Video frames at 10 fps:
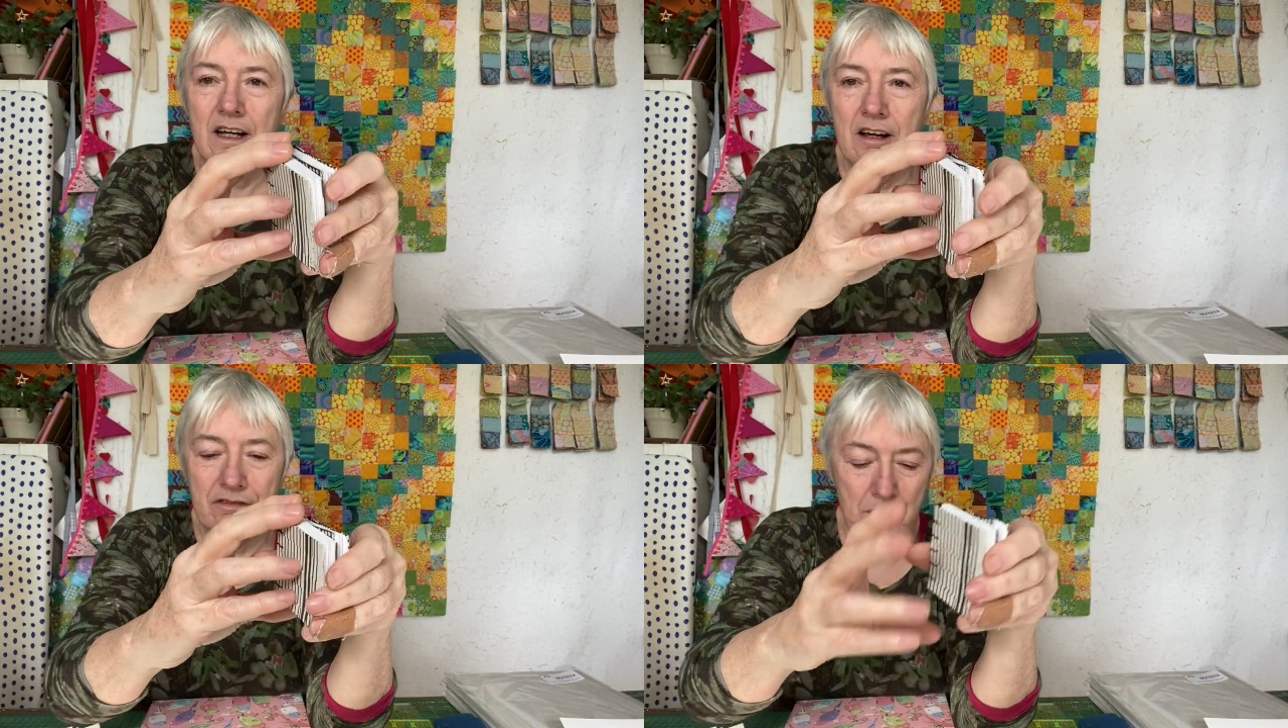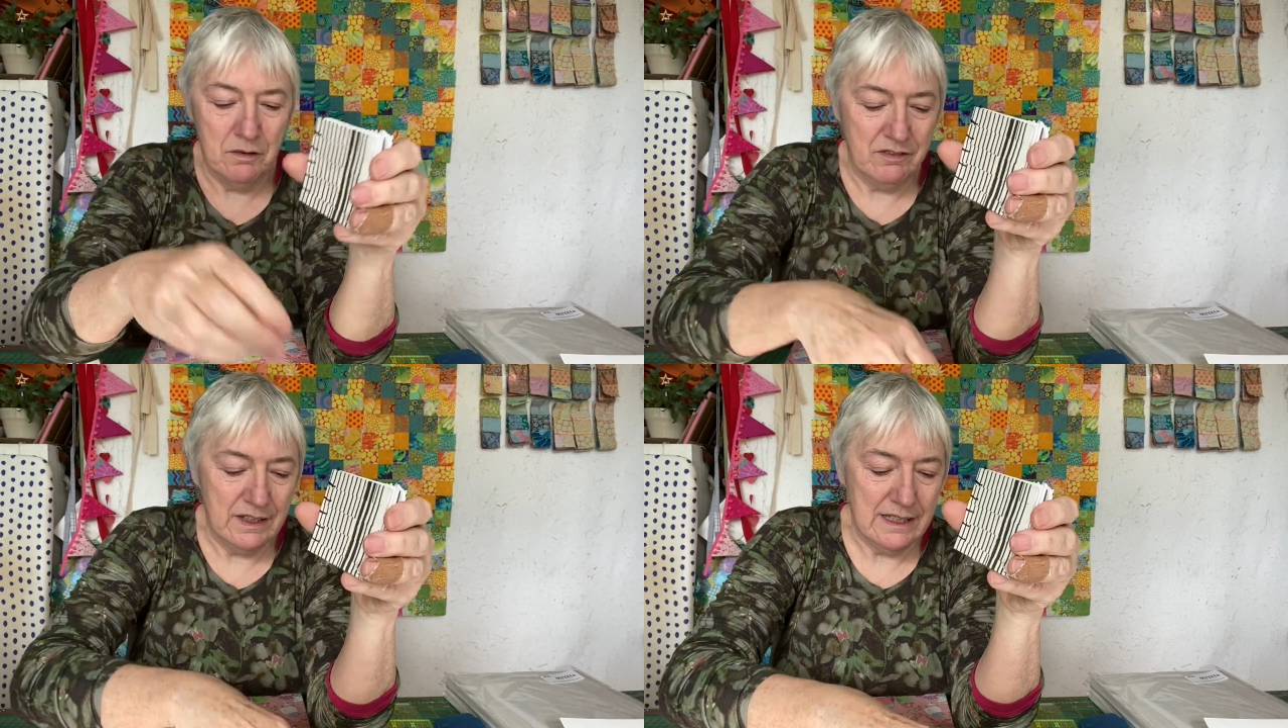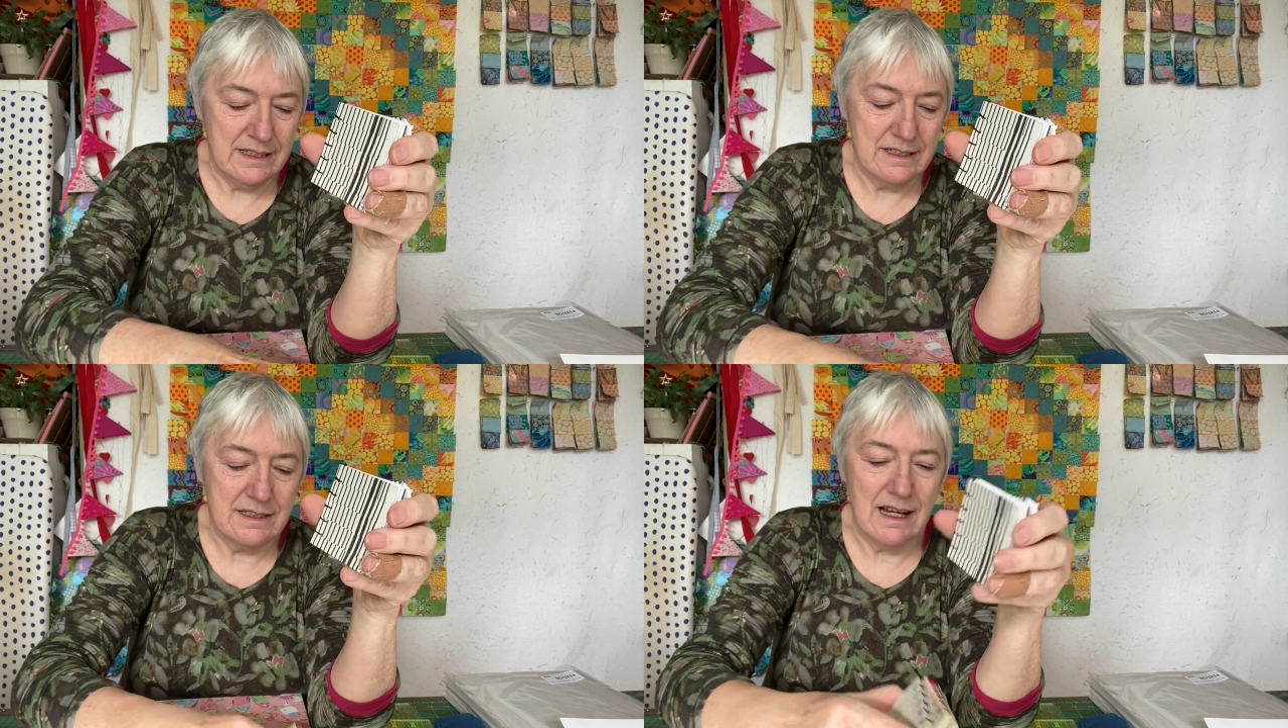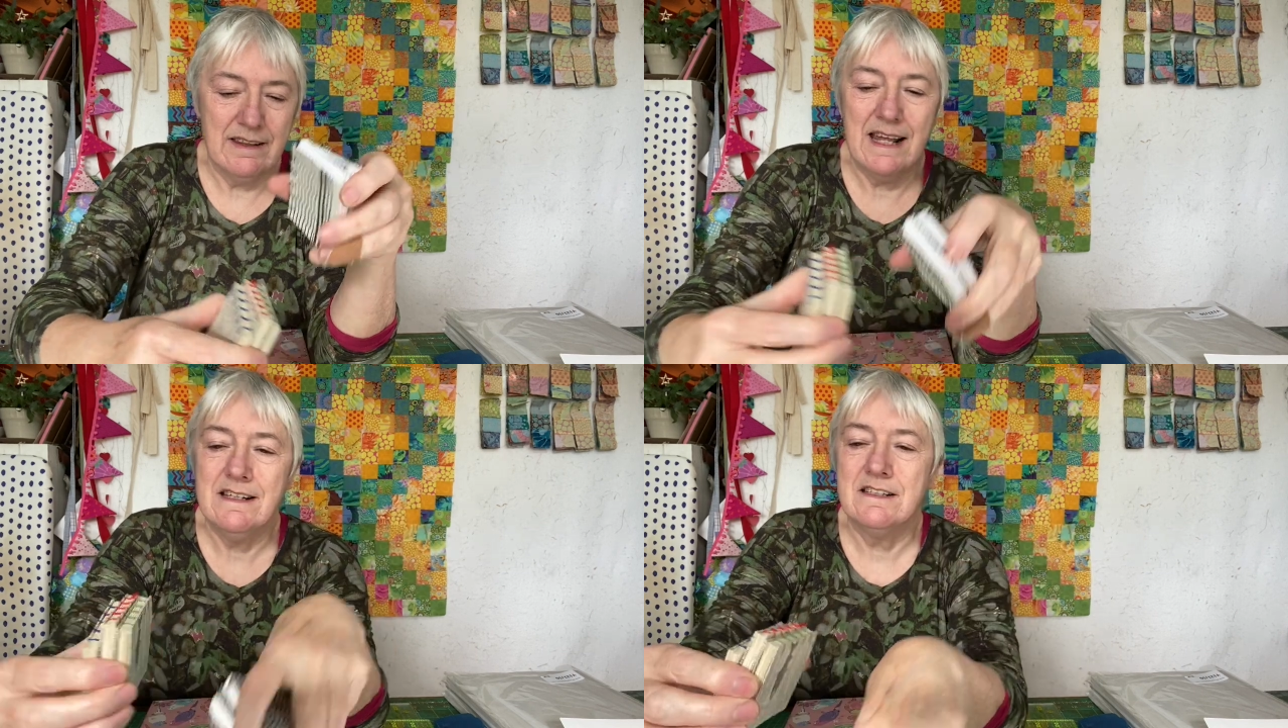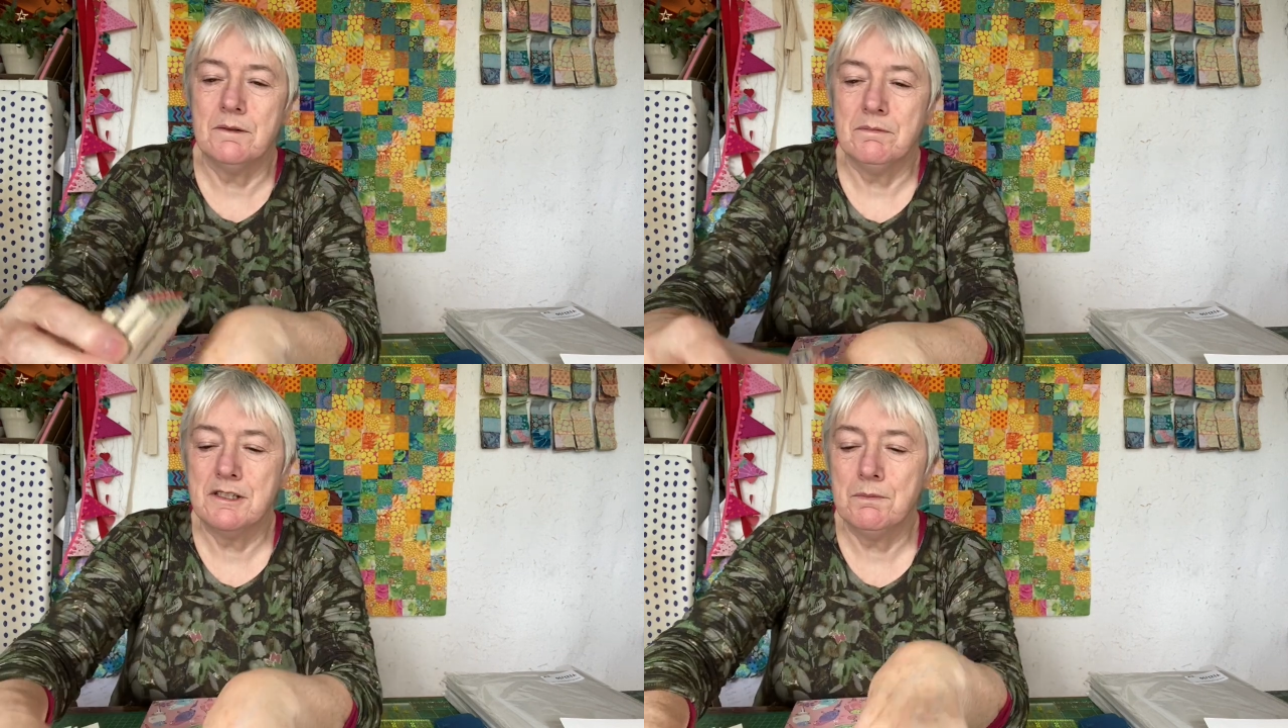a few of these, and then
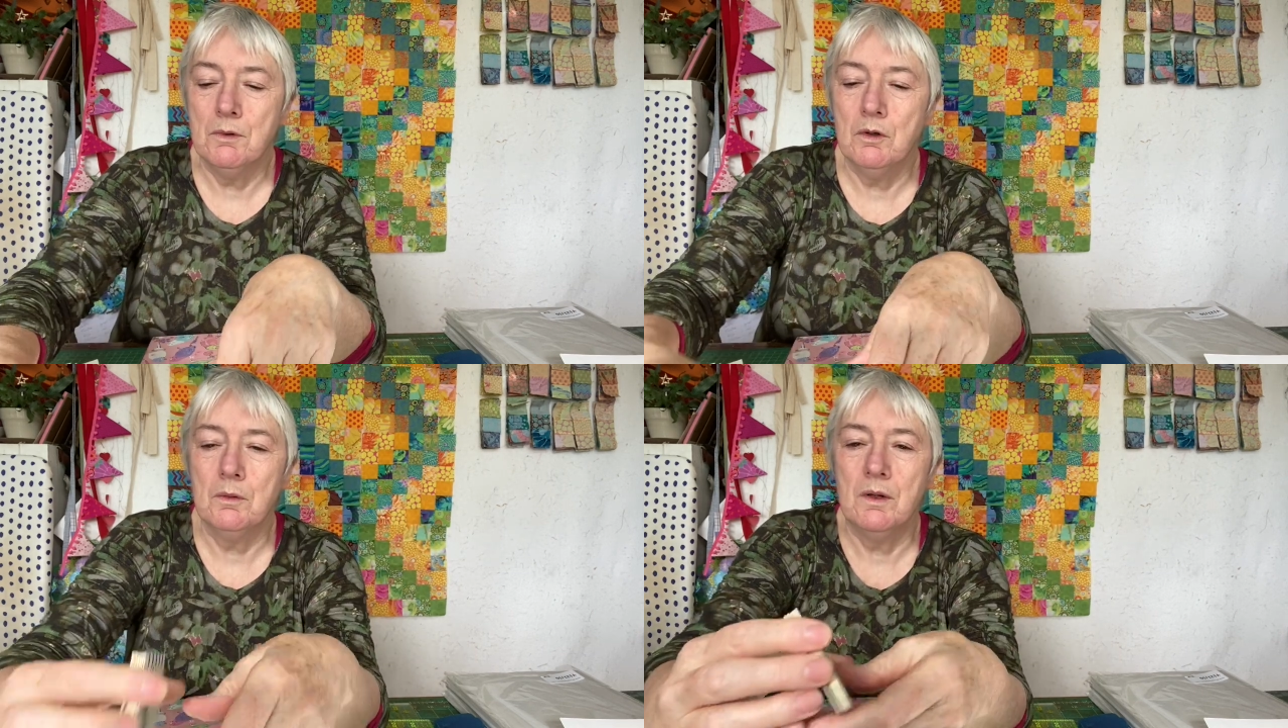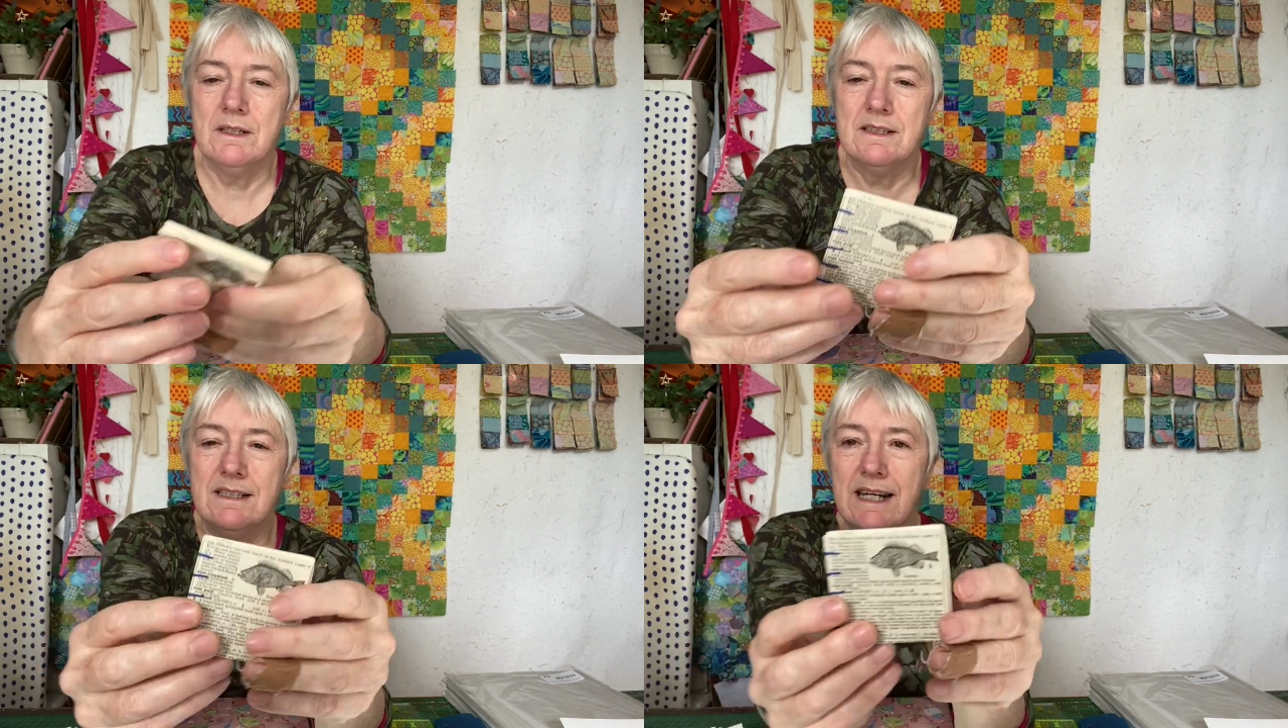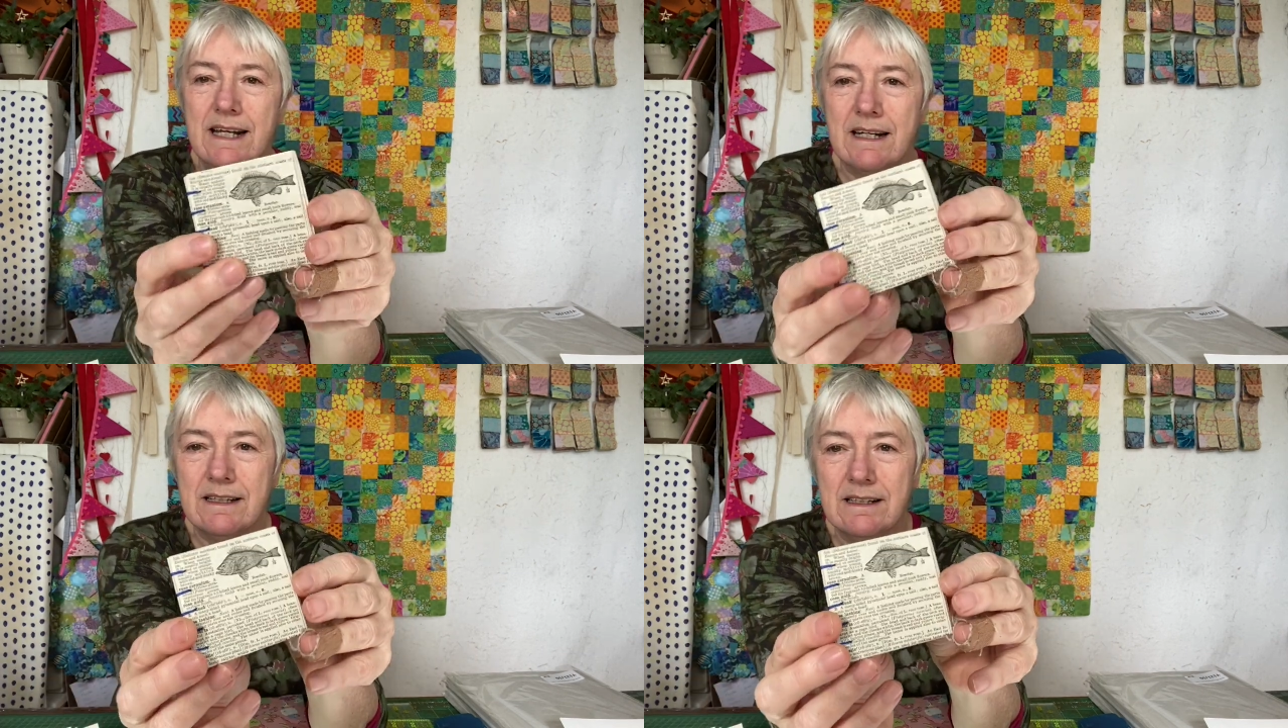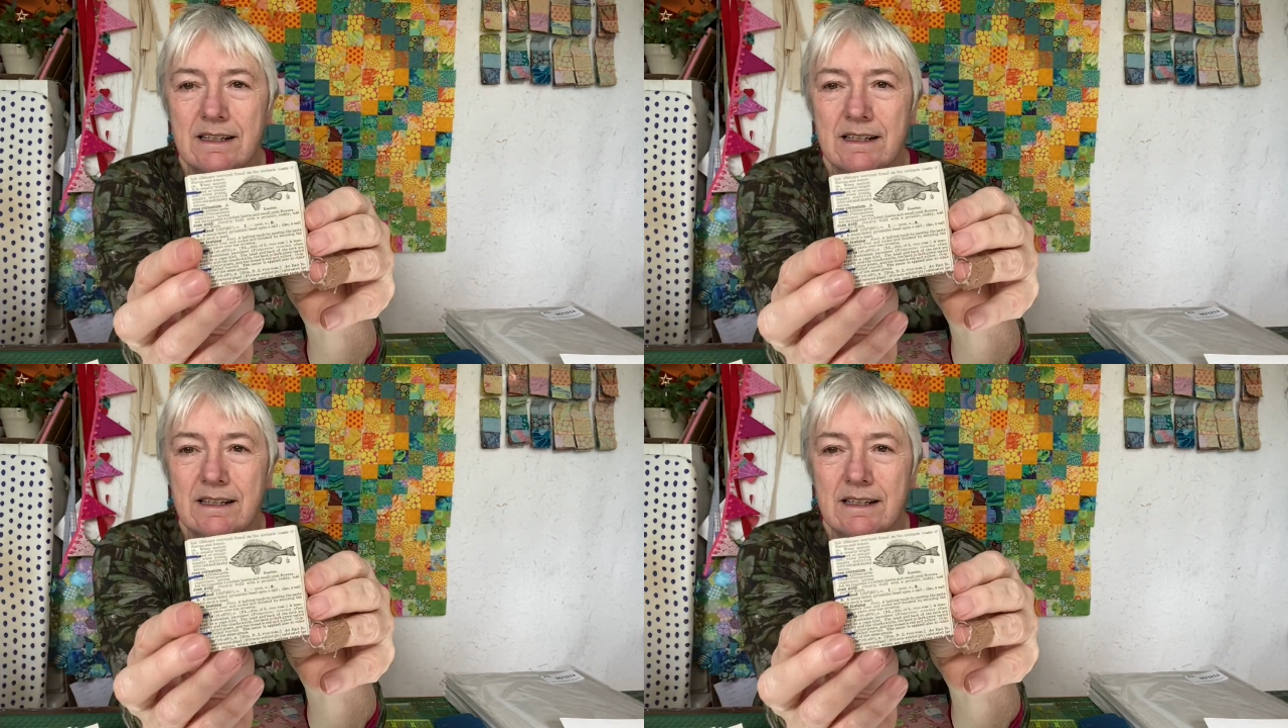some smaller ones here